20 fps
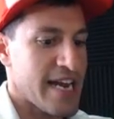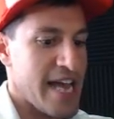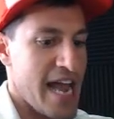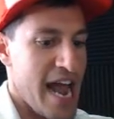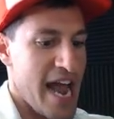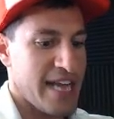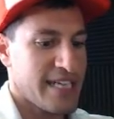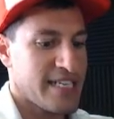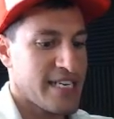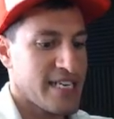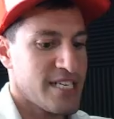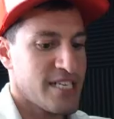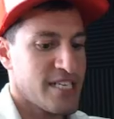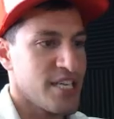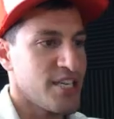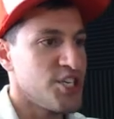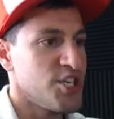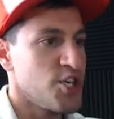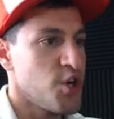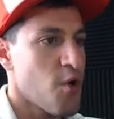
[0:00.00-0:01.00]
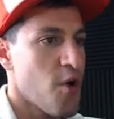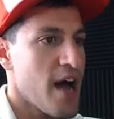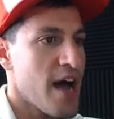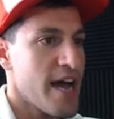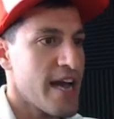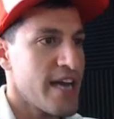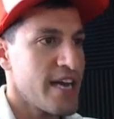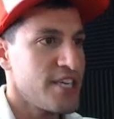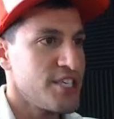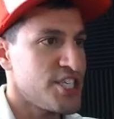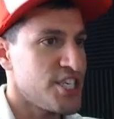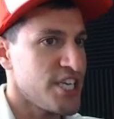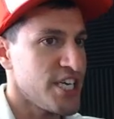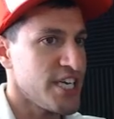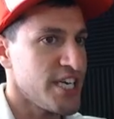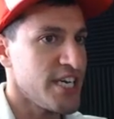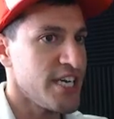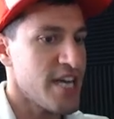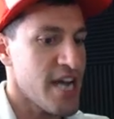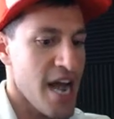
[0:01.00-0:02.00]
a Decidueye
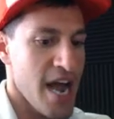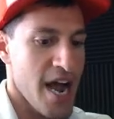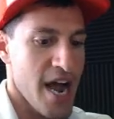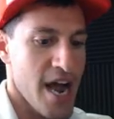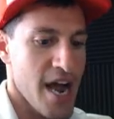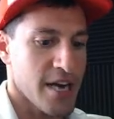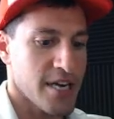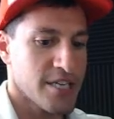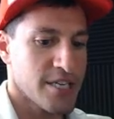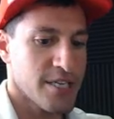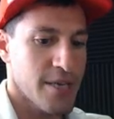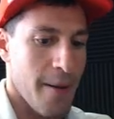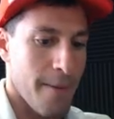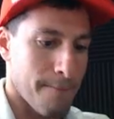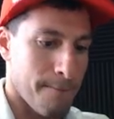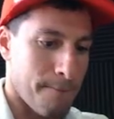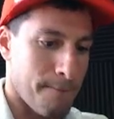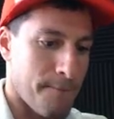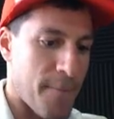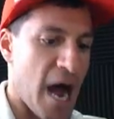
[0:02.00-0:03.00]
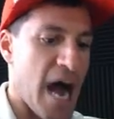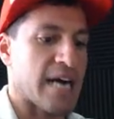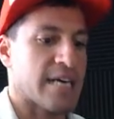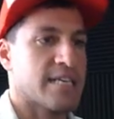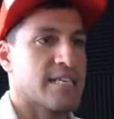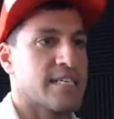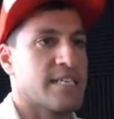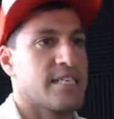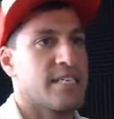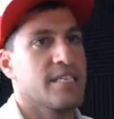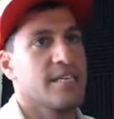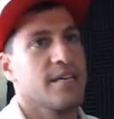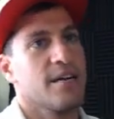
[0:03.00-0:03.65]
GX box.